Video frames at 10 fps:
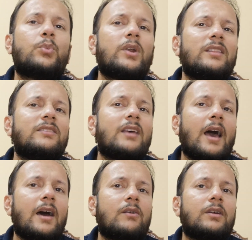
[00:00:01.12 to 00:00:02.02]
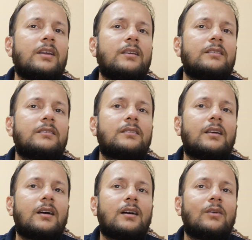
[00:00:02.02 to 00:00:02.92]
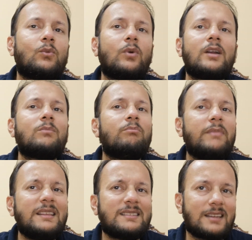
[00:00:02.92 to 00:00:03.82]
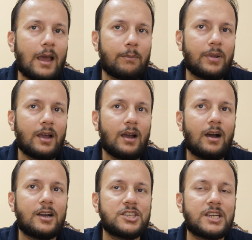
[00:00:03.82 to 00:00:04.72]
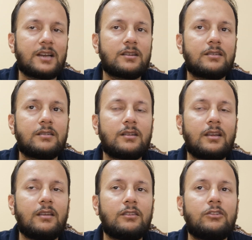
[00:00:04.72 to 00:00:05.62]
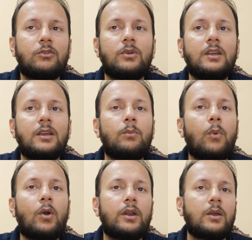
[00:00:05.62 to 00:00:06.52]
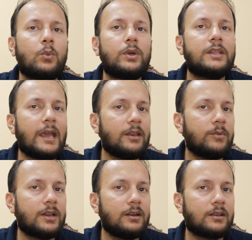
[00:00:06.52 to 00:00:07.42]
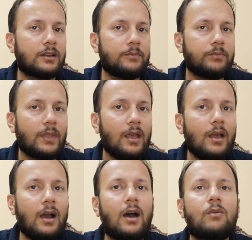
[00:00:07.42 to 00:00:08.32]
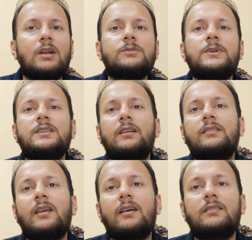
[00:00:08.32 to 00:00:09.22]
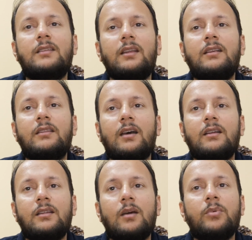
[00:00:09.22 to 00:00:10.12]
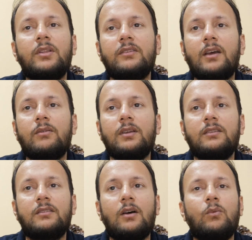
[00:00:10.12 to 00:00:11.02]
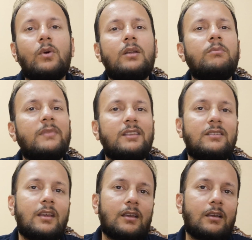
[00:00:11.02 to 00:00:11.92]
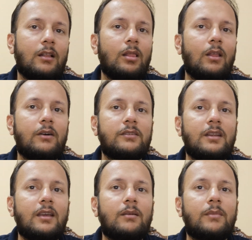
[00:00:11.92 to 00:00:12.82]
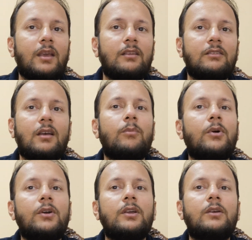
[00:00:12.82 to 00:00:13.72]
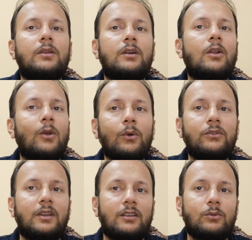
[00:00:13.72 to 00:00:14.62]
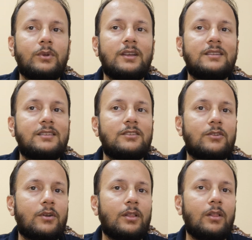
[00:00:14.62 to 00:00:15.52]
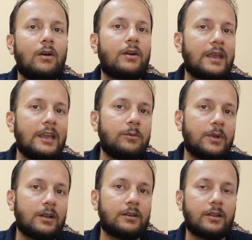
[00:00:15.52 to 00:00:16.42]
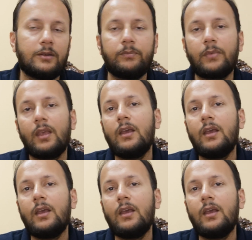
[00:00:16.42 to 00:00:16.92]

Prince Harry's one misstep shattered his unique bonding with Kate Middleton. One specialist has stated that Prince Harry's one mistake lost him his particular closeness with his sister-in-law, Kate Middleton.